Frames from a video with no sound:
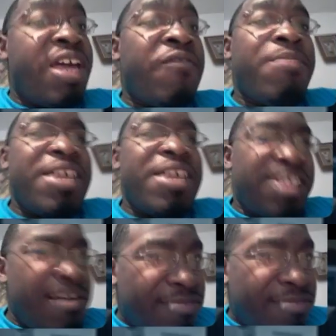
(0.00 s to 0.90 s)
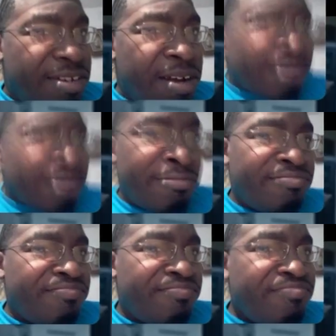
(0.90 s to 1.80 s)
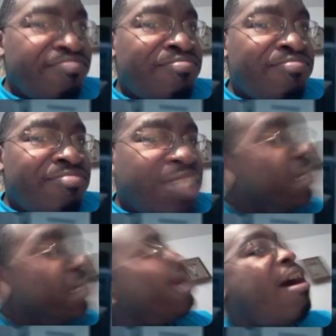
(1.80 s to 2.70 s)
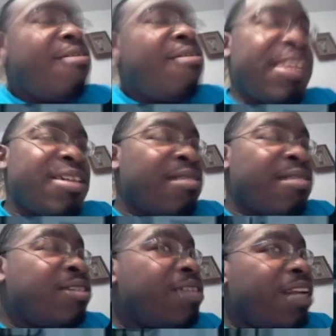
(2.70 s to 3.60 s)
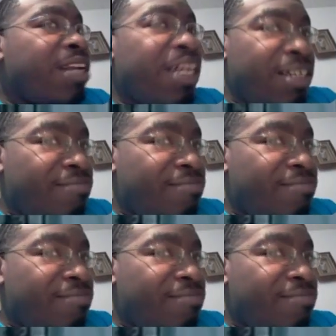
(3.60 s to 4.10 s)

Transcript: if it mess up, you know. You can always go to the link.